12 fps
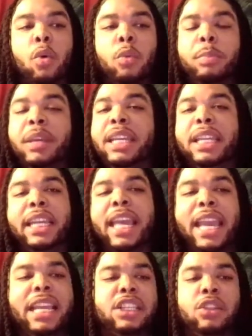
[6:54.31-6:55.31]
pity
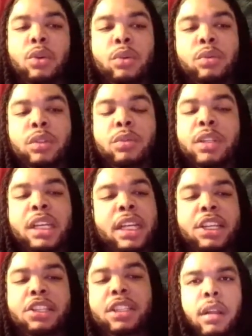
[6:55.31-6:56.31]
case, no none of
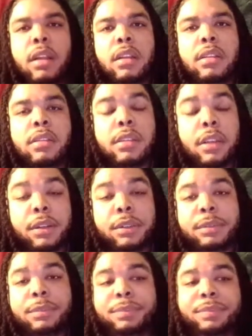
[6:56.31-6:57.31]
that shit.
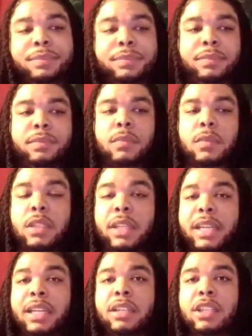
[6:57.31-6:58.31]
So to
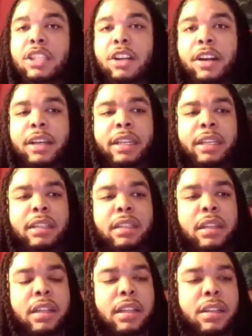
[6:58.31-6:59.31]
get started,
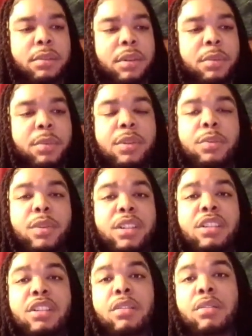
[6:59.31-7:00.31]
we
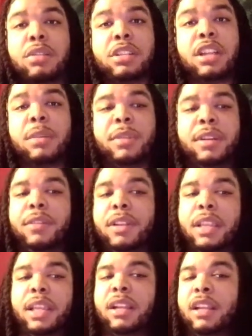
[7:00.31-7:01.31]
just gonna sum
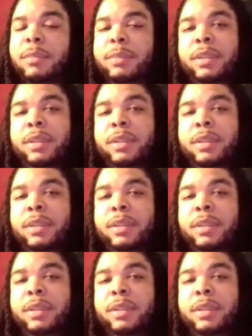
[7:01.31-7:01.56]
everything up,